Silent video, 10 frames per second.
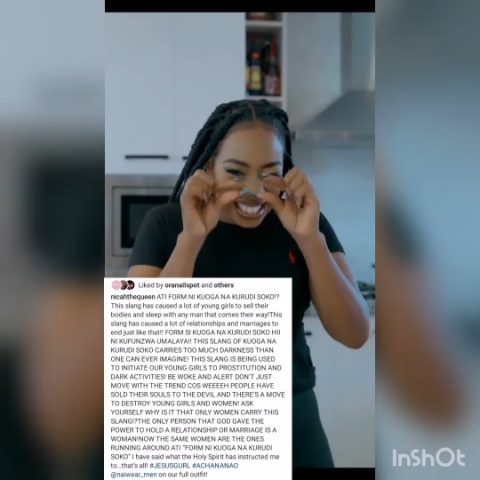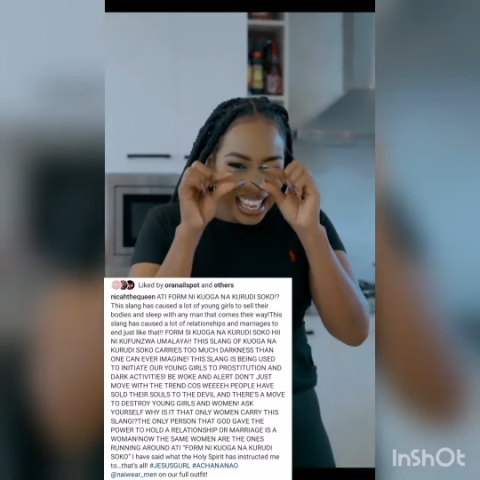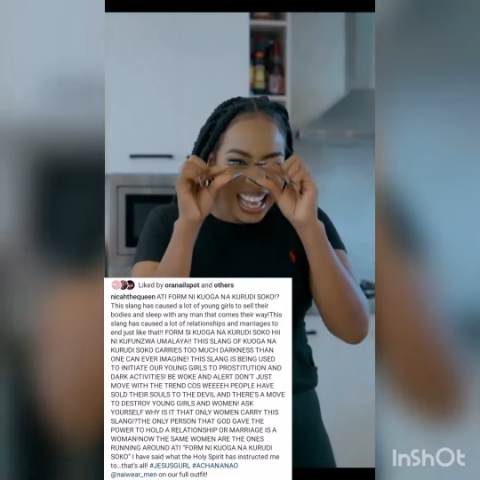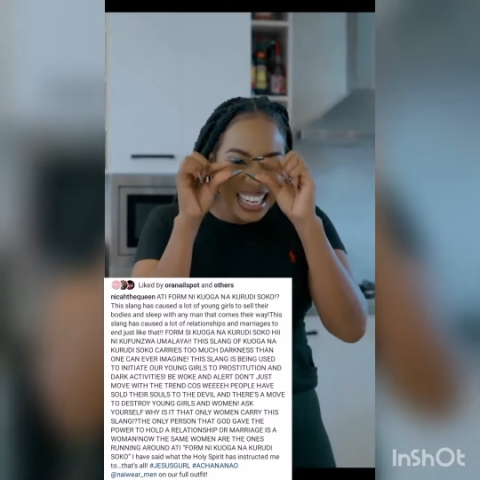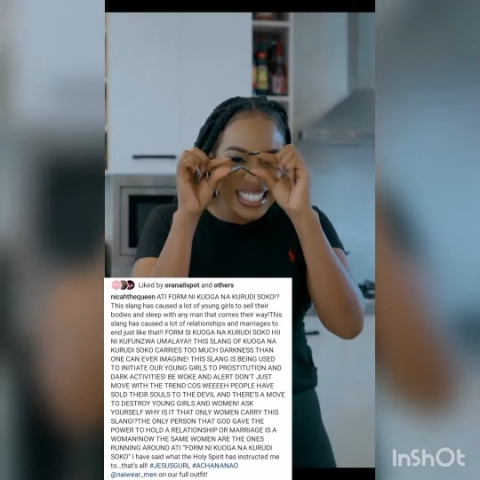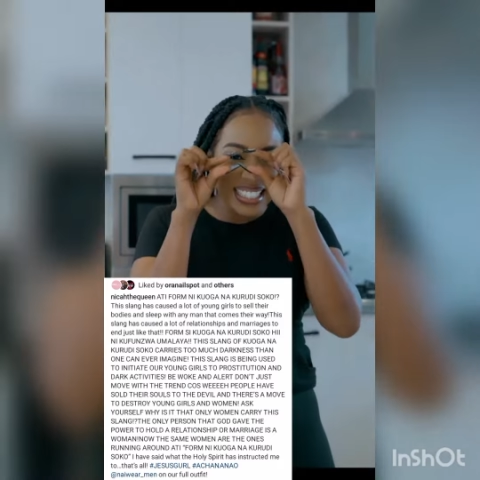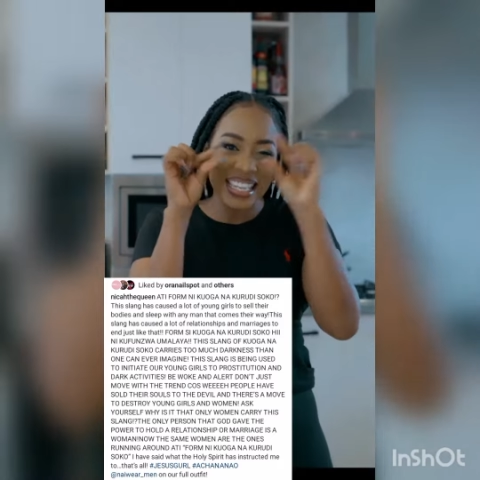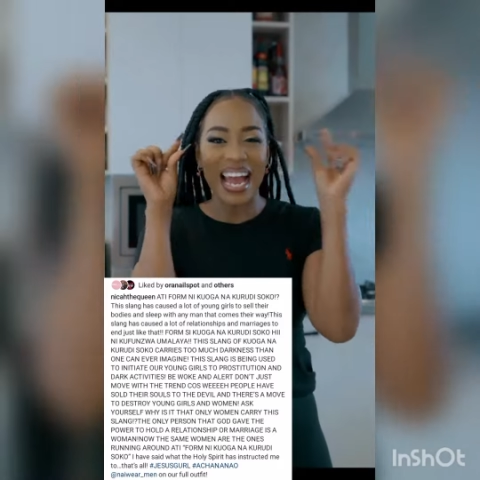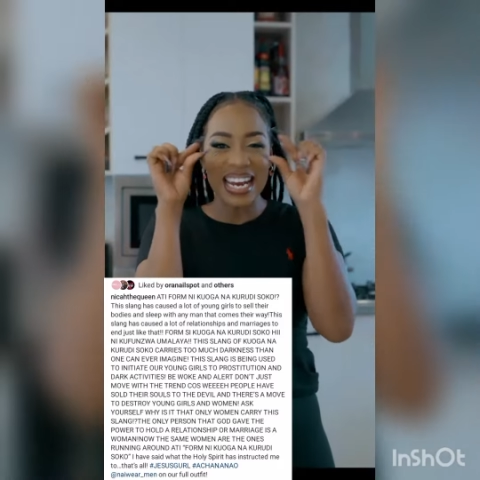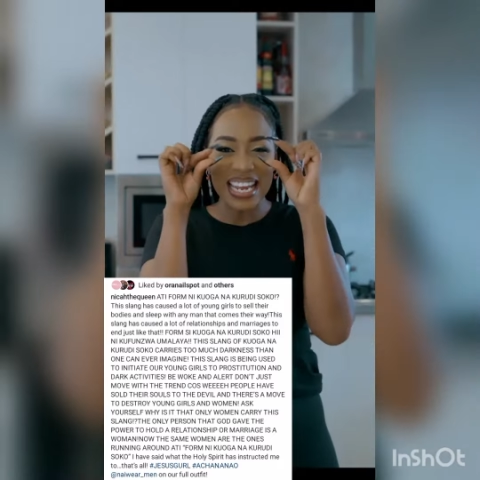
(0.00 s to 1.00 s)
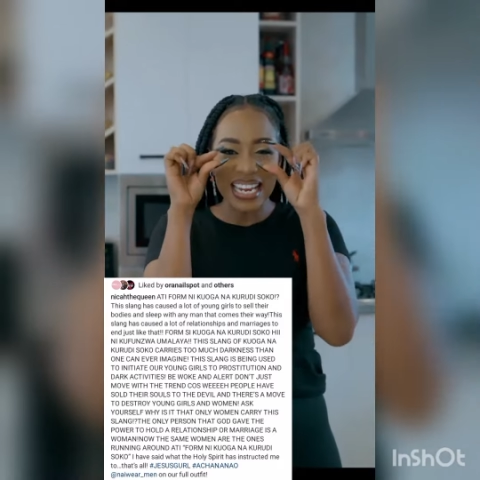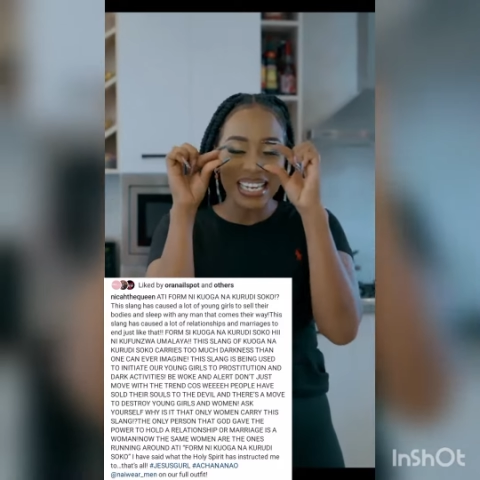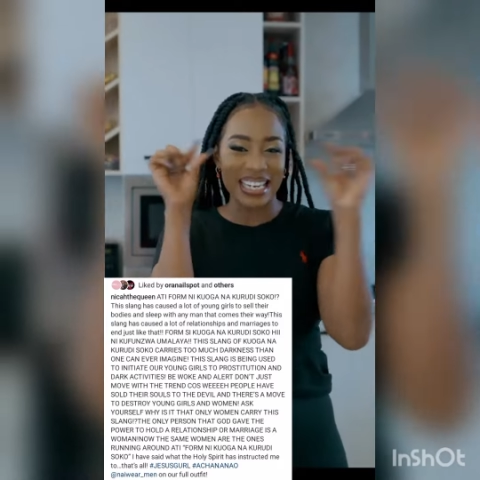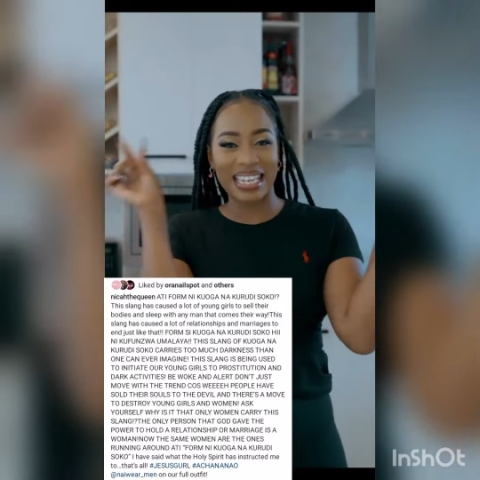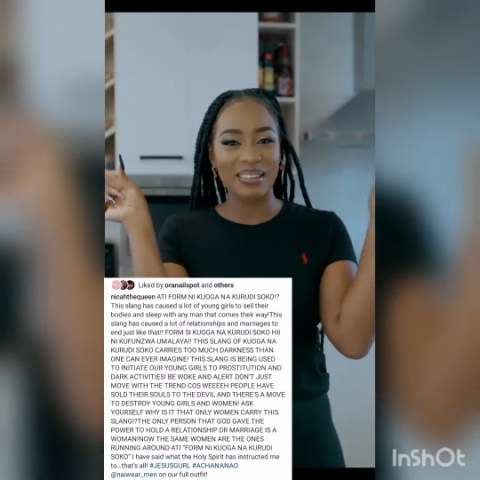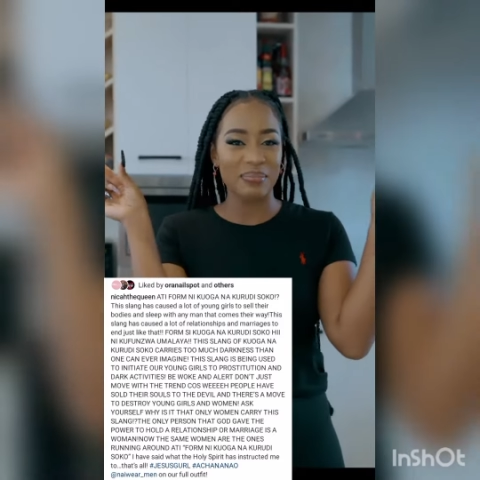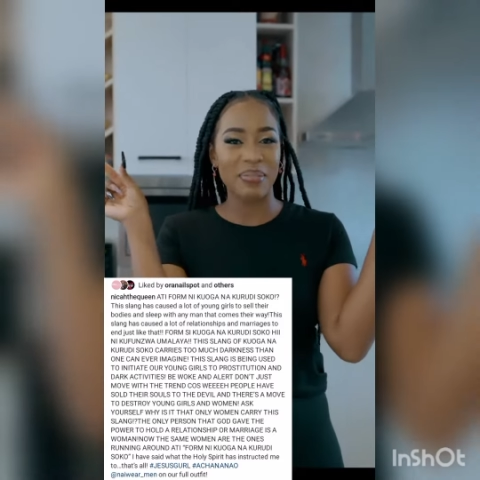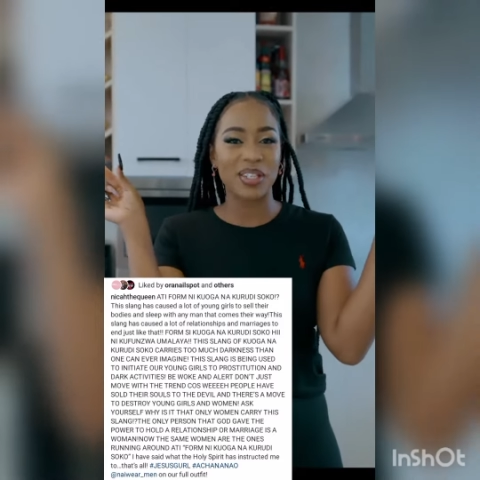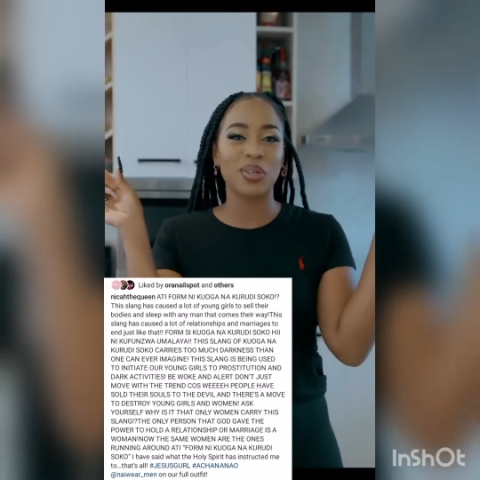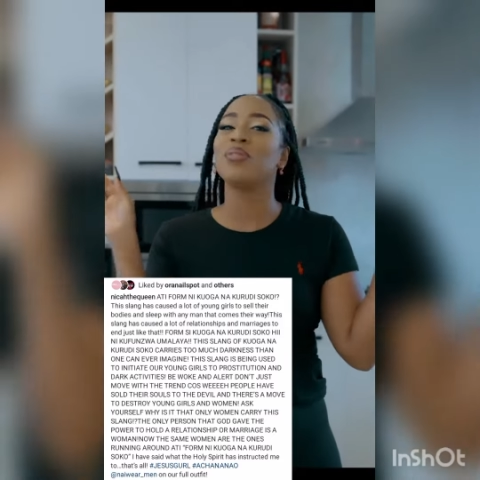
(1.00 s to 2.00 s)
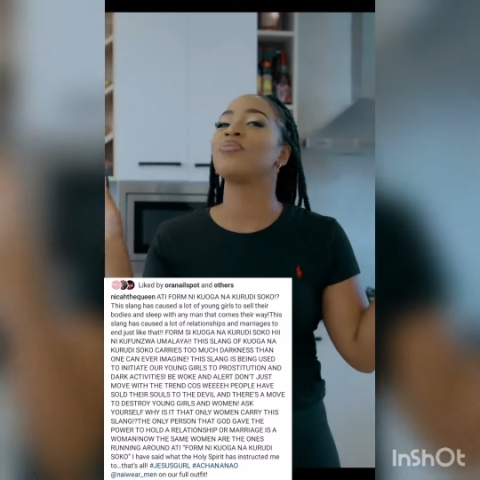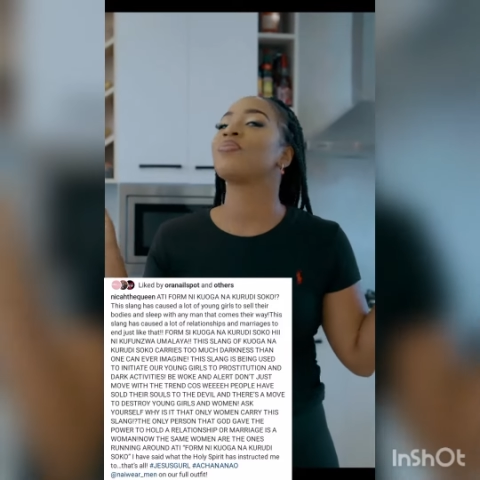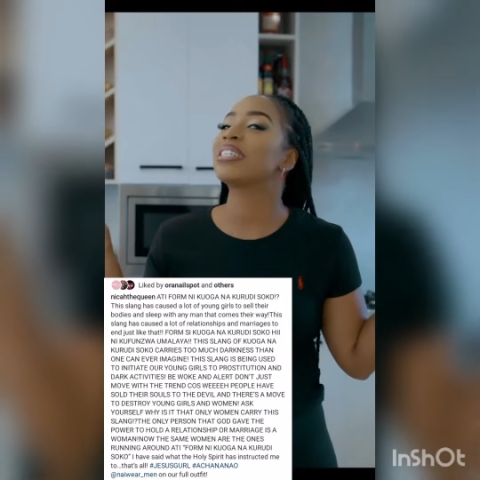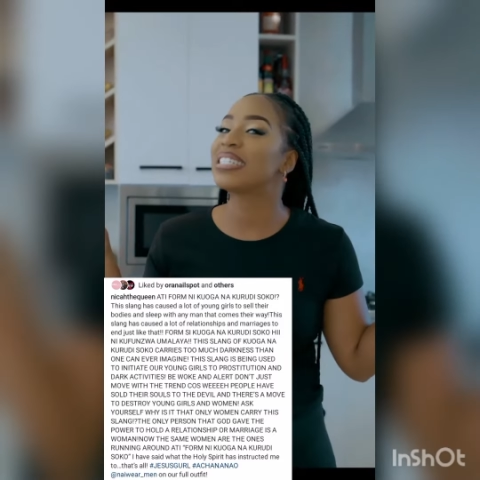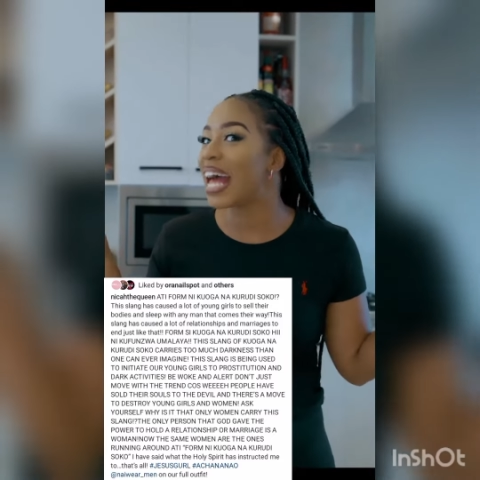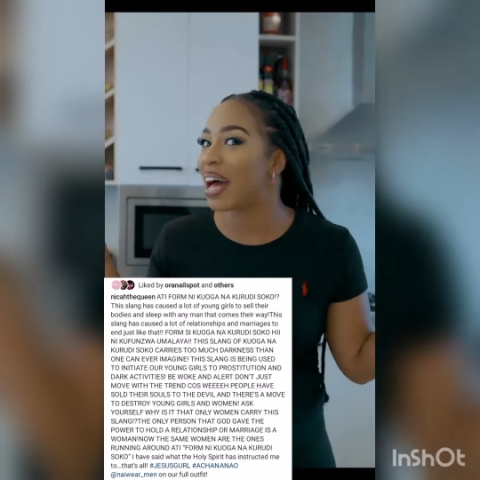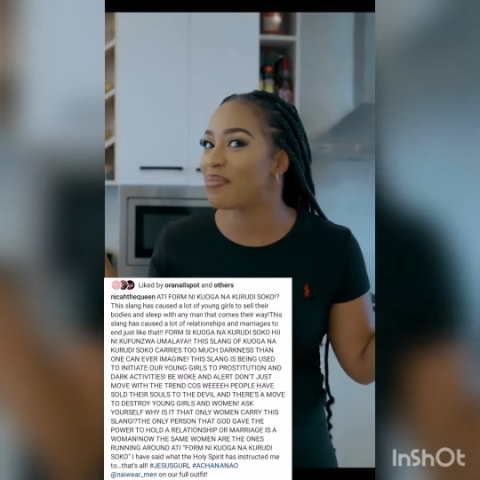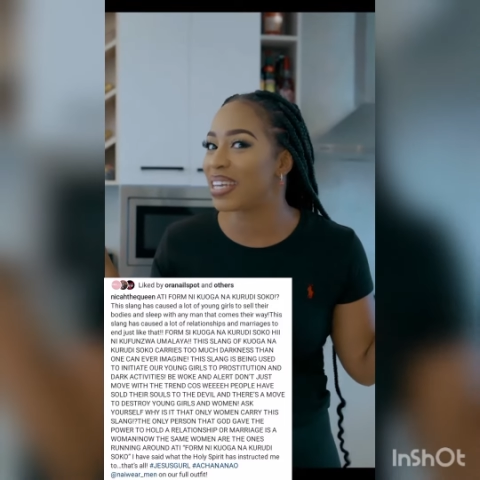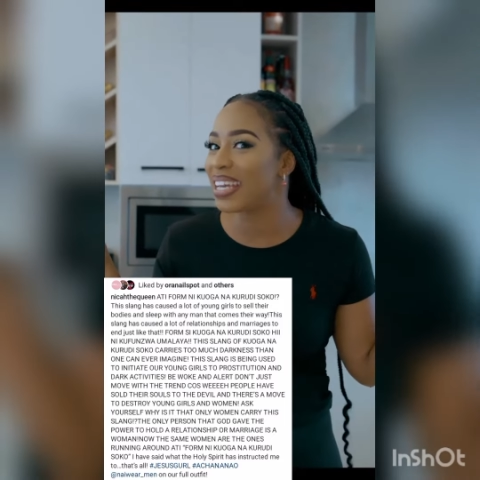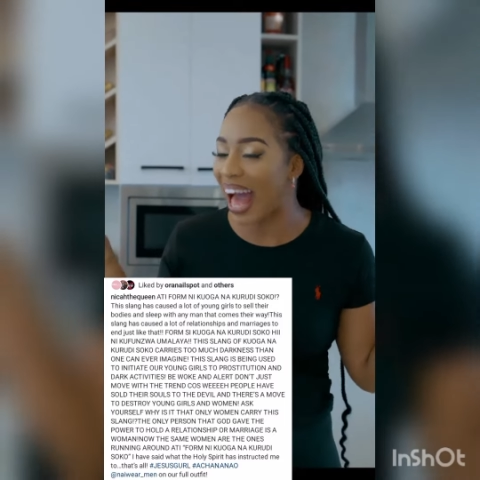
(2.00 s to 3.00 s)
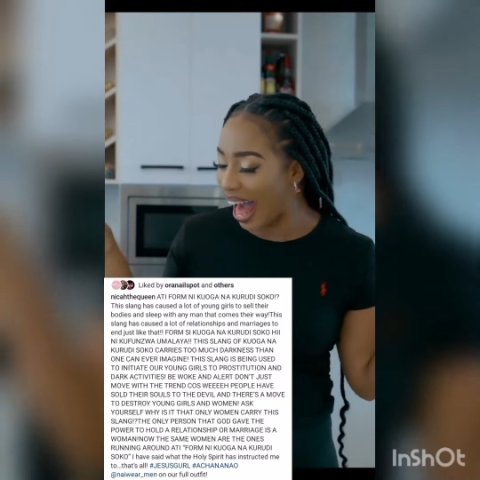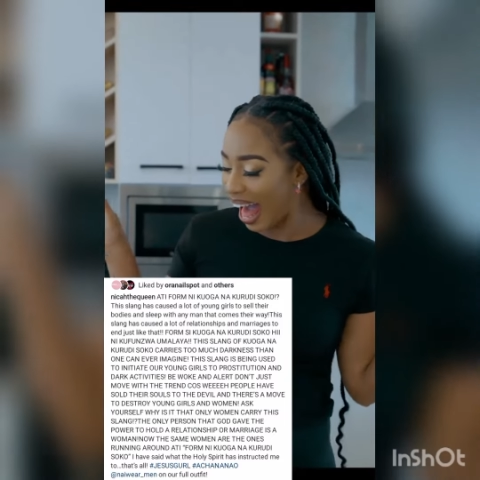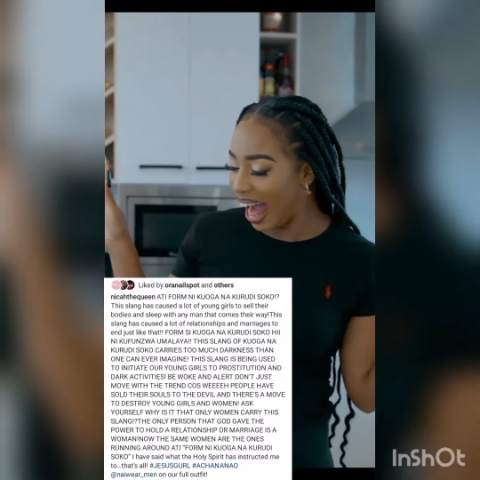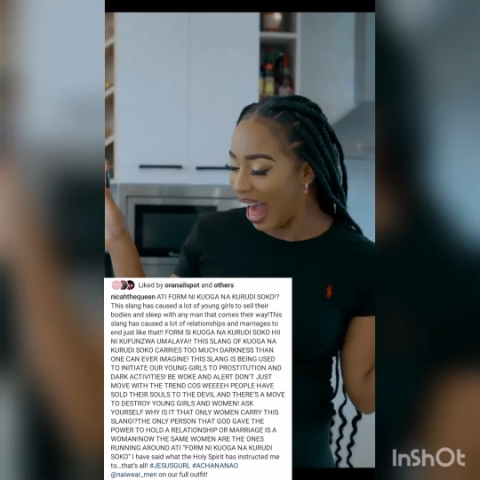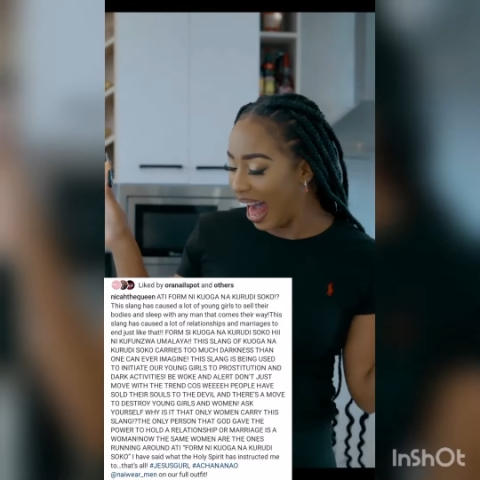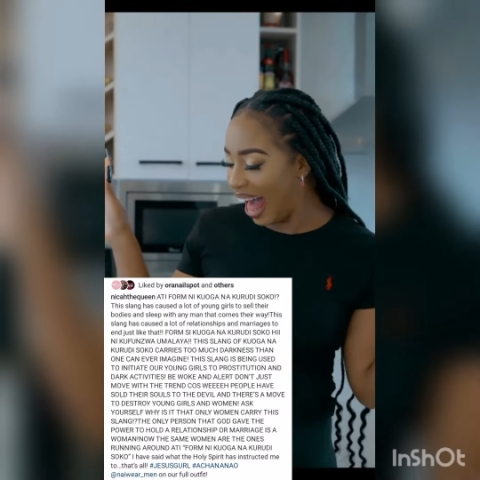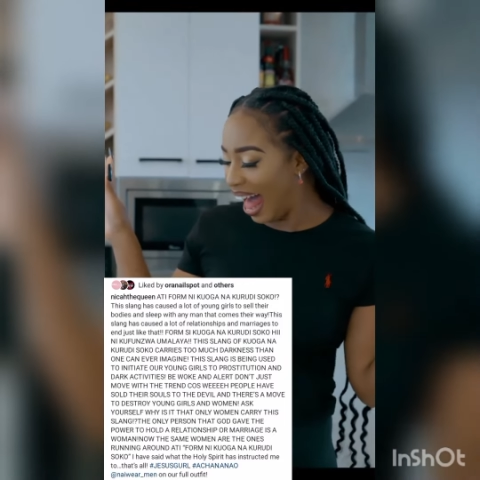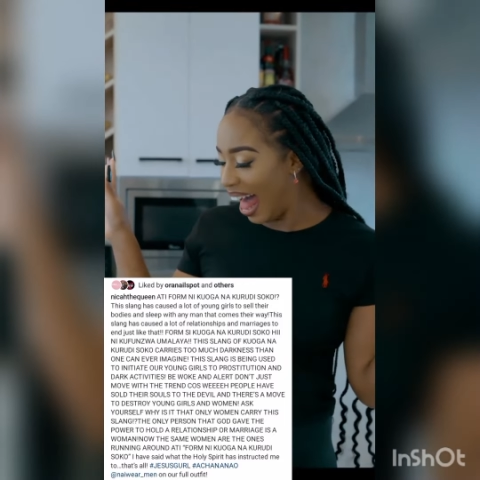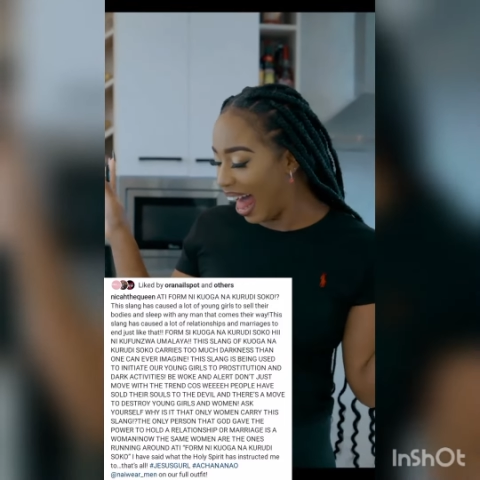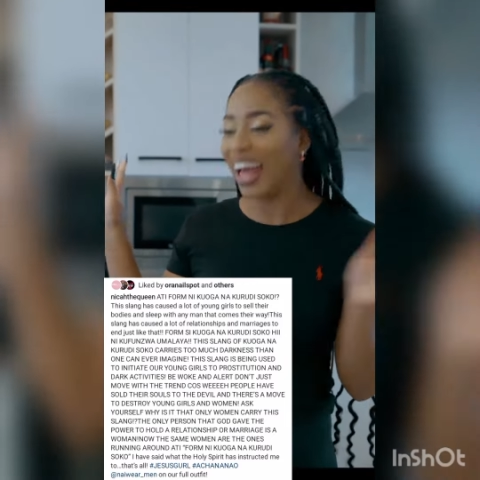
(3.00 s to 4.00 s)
This slang is used to initiate our young girls to,